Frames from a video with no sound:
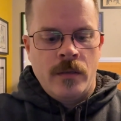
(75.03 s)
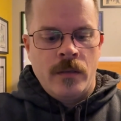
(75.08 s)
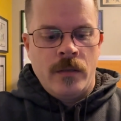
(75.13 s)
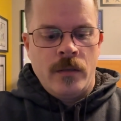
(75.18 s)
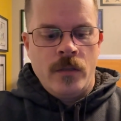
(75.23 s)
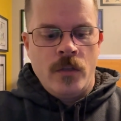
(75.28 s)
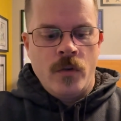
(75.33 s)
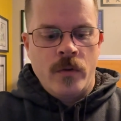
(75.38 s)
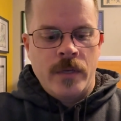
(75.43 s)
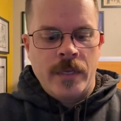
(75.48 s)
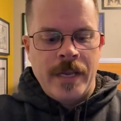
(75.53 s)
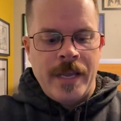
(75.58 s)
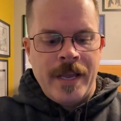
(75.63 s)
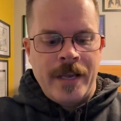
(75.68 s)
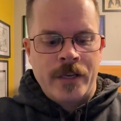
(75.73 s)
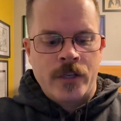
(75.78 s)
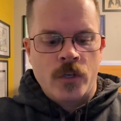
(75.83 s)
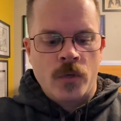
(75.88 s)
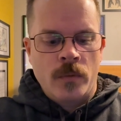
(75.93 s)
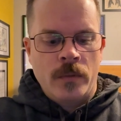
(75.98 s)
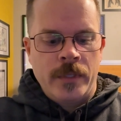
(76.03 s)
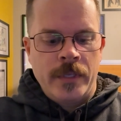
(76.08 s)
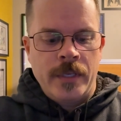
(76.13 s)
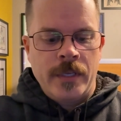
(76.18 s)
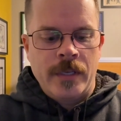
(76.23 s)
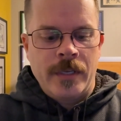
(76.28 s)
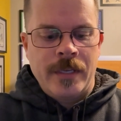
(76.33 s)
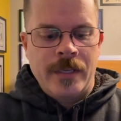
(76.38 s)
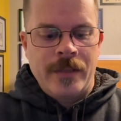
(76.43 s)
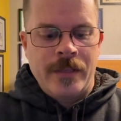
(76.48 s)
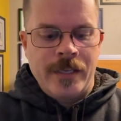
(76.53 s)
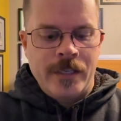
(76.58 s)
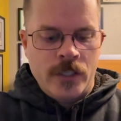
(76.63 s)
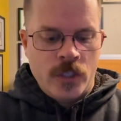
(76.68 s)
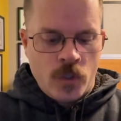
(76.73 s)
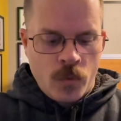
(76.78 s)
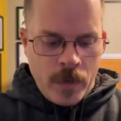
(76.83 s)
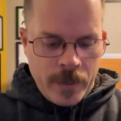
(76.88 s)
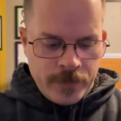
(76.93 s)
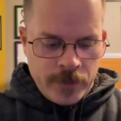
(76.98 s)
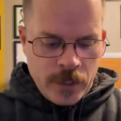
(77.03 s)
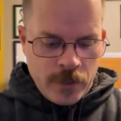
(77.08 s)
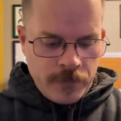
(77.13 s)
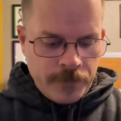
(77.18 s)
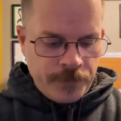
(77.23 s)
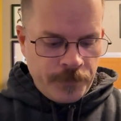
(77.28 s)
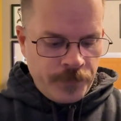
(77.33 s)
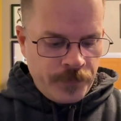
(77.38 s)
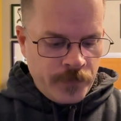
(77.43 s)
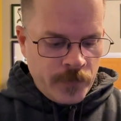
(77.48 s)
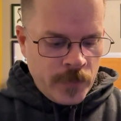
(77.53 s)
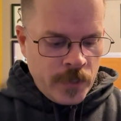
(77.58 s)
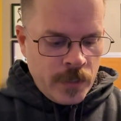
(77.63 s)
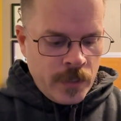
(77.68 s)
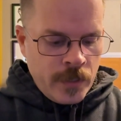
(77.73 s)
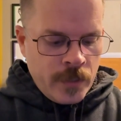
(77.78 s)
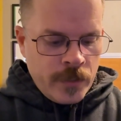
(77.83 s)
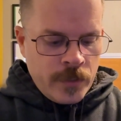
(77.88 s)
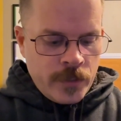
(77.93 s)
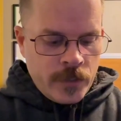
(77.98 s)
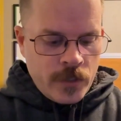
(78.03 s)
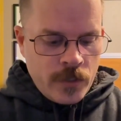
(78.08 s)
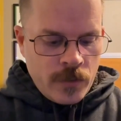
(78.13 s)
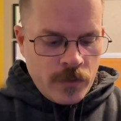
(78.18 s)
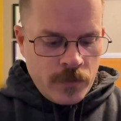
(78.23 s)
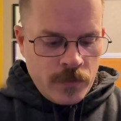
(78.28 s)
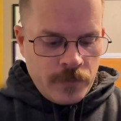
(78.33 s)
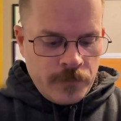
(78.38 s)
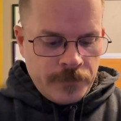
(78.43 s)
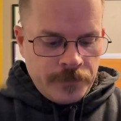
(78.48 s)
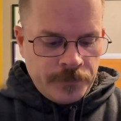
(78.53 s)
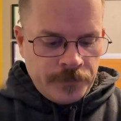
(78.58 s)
you can actually get these swapped out. So